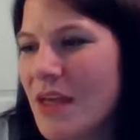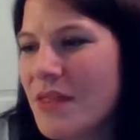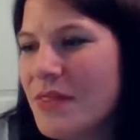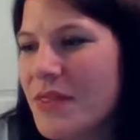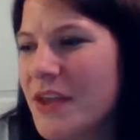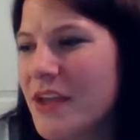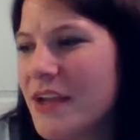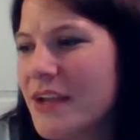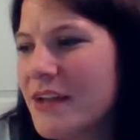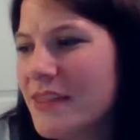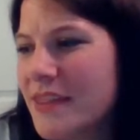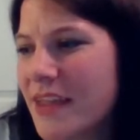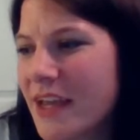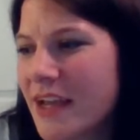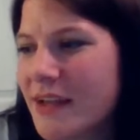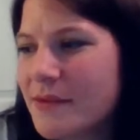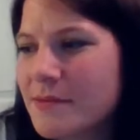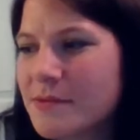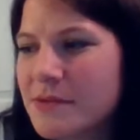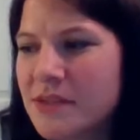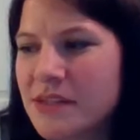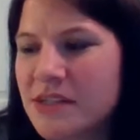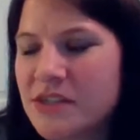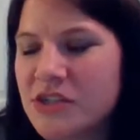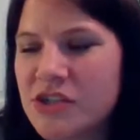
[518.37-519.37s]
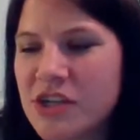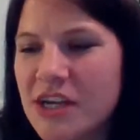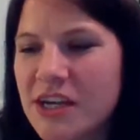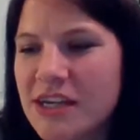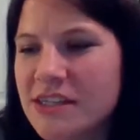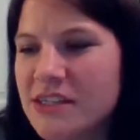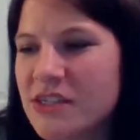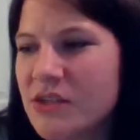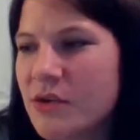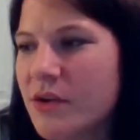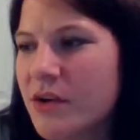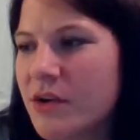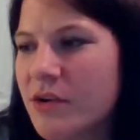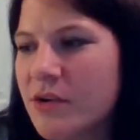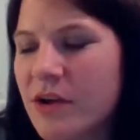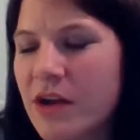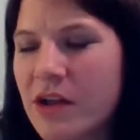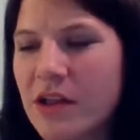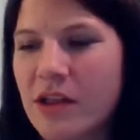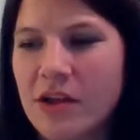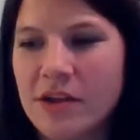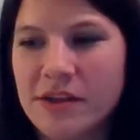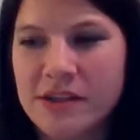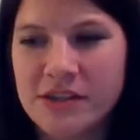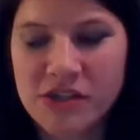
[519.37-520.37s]
They That comes with the chain too. I don't know
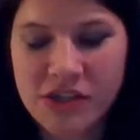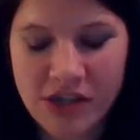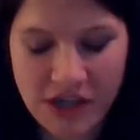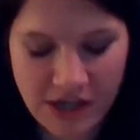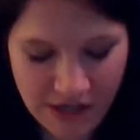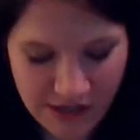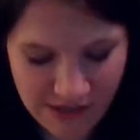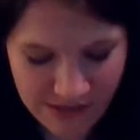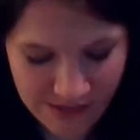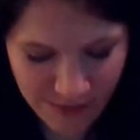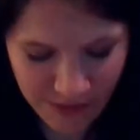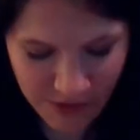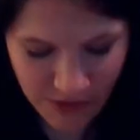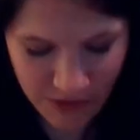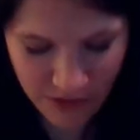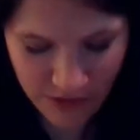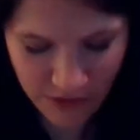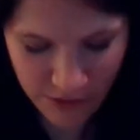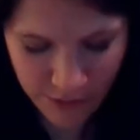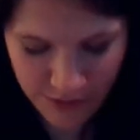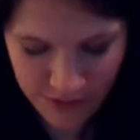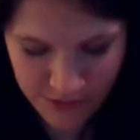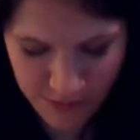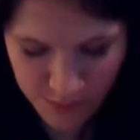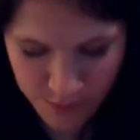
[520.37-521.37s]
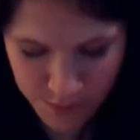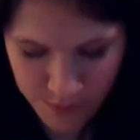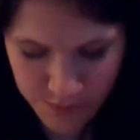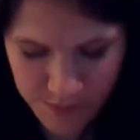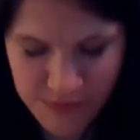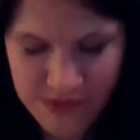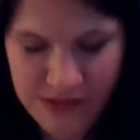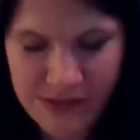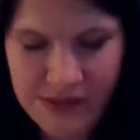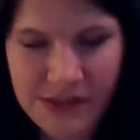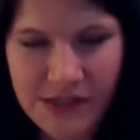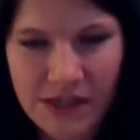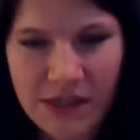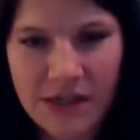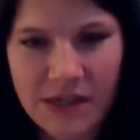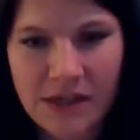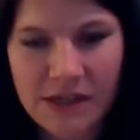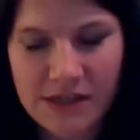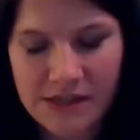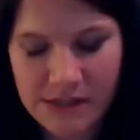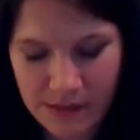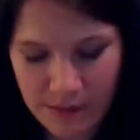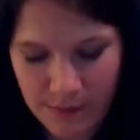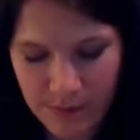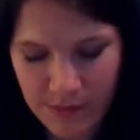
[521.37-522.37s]
how long the chain is, but you can always stick it
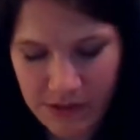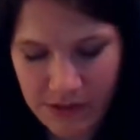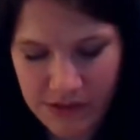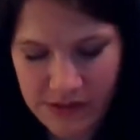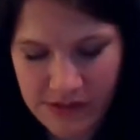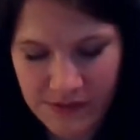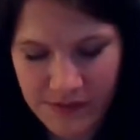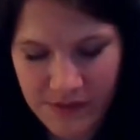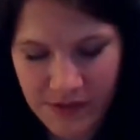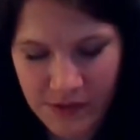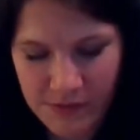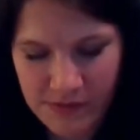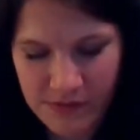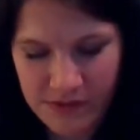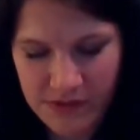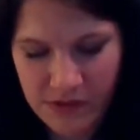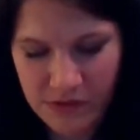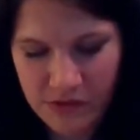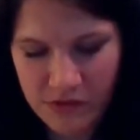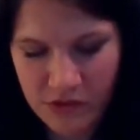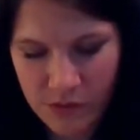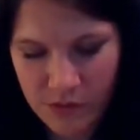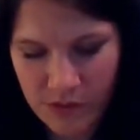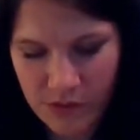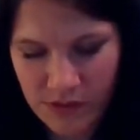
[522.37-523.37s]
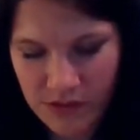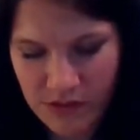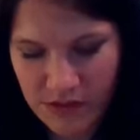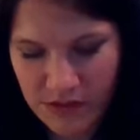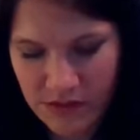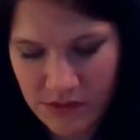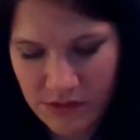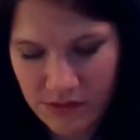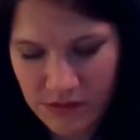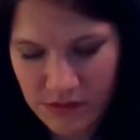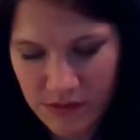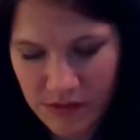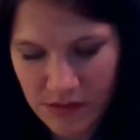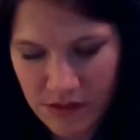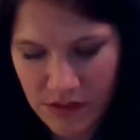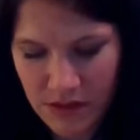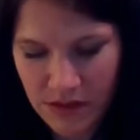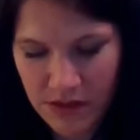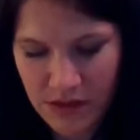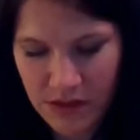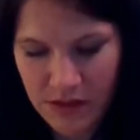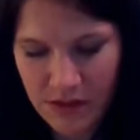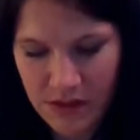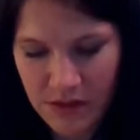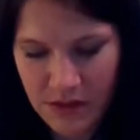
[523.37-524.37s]
on something else if that one's too short.
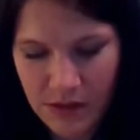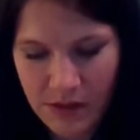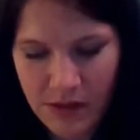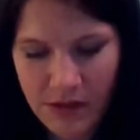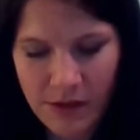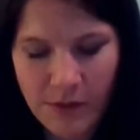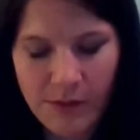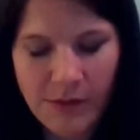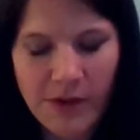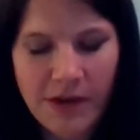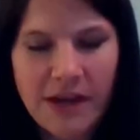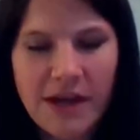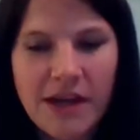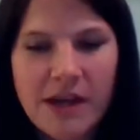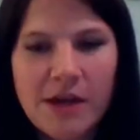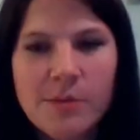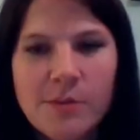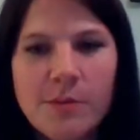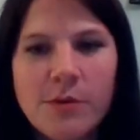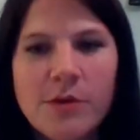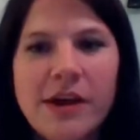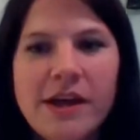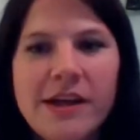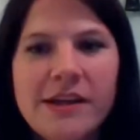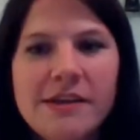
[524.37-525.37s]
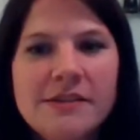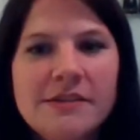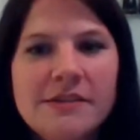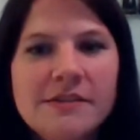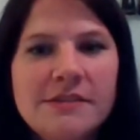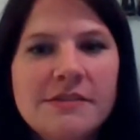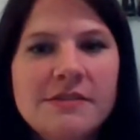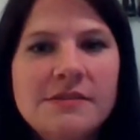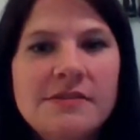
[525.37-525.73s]
All right, we got hair barrette.